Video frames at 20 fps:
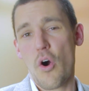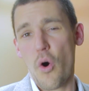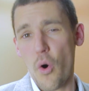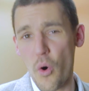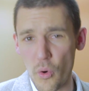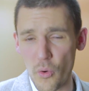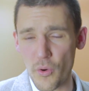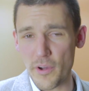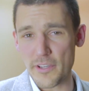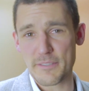
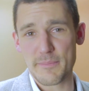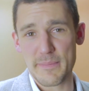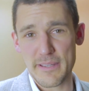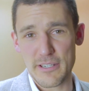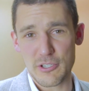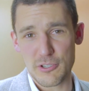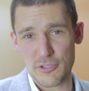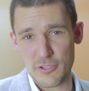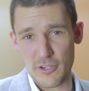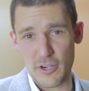Always
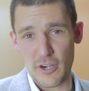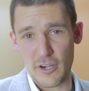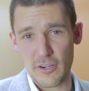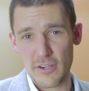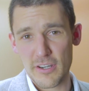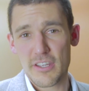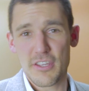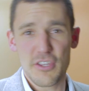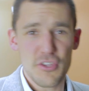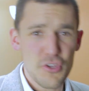make sure
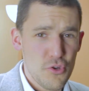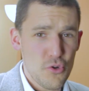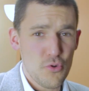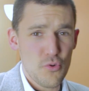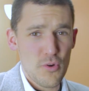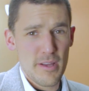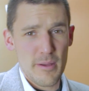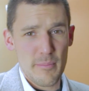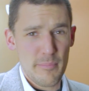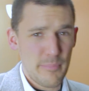
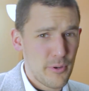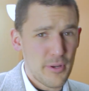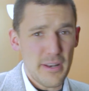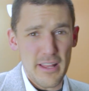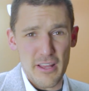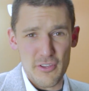you put